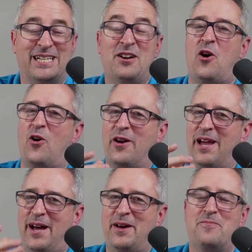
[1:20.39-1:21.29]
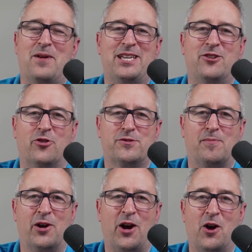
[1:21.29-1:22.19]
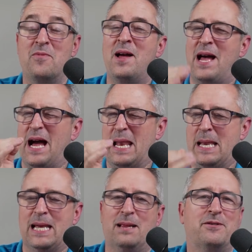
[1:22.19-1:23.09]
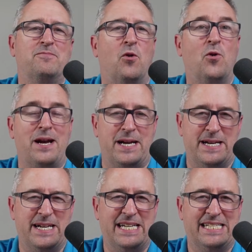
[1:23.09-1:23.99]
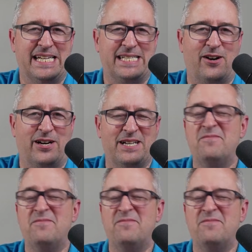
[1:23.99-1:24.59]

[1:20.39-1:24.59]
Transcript: on how to make your smart home a little bit more neat and tidy.